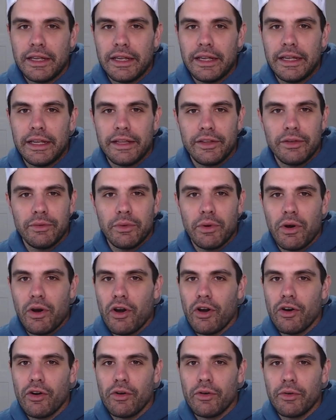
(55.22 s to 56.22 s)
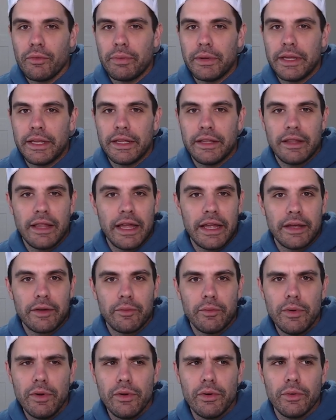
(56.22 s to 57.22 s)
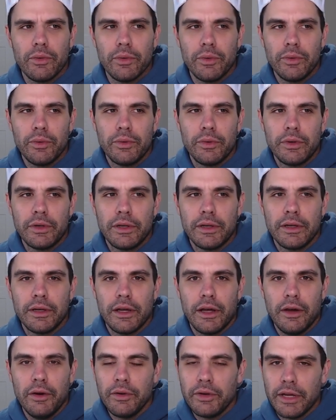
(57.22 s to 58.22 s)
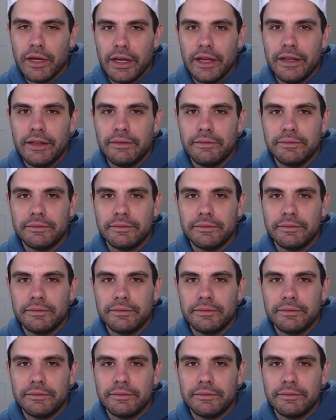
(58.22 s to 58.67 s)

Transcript: and you will all be like, whoa, okay